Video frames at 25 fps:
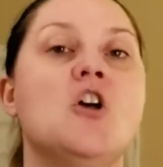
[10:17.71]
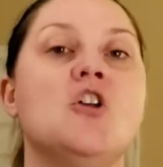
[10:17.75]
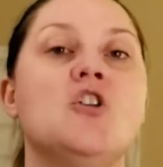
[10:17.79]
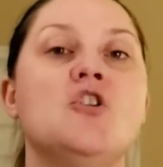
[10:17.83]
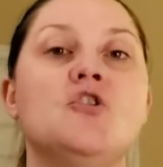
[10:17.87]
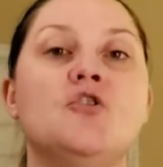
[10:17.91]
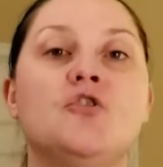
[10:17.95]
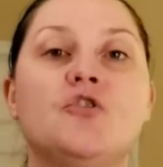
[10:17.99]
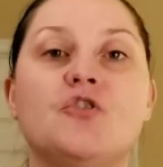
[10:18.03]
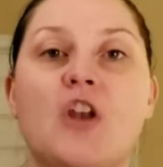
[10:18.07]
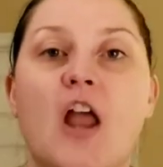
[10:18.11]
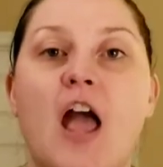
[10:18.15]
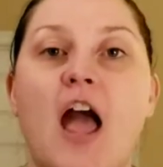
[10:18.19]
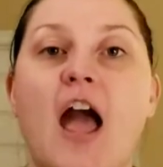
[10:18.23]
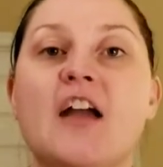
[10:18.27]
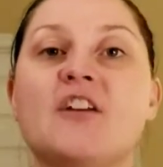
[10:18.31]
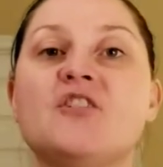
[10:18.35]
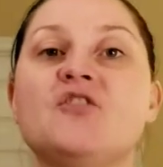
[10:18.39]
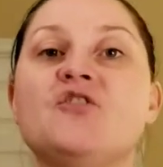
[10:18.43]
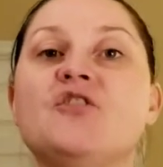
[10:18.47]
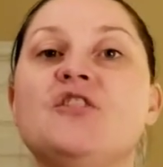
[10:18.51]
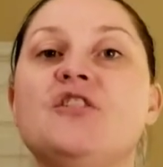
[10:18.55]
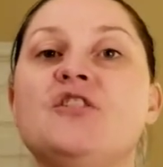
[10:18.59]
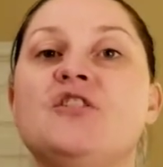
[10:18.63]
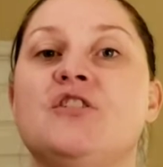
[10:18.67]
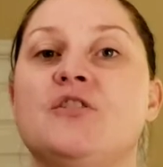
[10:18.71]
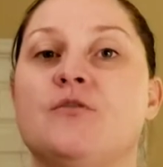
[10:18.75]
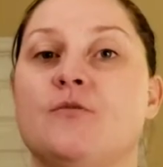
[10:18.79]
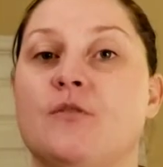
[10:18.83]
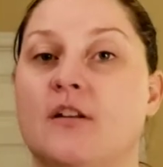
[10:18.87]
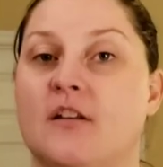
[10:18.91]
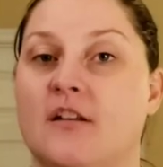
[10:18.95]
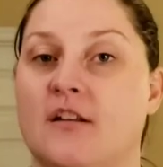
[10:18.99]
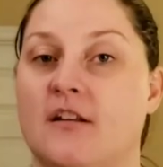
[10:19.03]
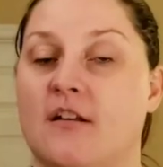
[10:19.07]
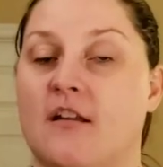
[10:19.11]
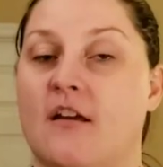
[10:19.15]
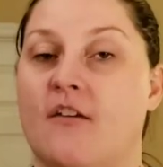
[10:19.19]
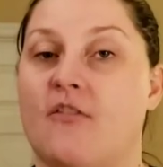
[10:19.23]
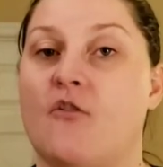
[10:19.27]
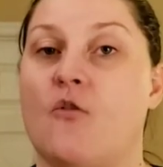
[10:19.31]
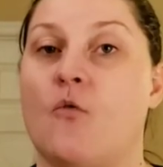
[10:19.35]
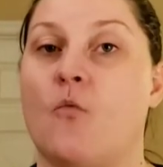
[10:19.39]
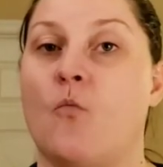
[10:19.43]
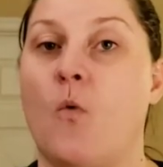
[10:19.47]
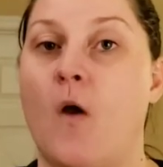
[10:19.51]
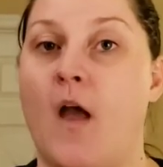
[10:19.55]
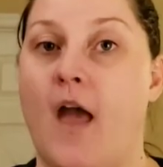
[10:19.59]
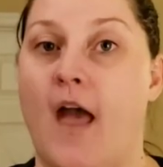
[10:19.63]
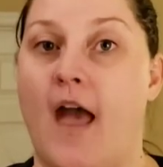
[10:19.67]
you should actually do it in another
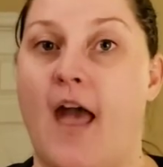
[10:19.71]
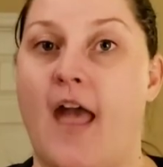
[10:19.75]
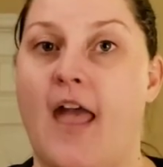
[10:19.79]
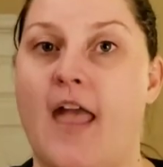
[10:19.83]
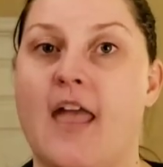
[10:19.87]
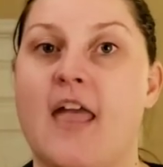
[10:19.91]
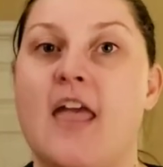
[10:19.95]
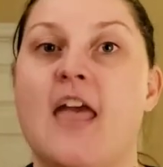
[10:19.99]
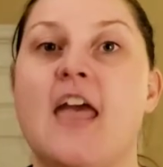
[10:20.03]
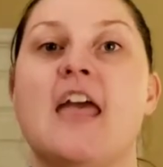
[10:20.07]
way.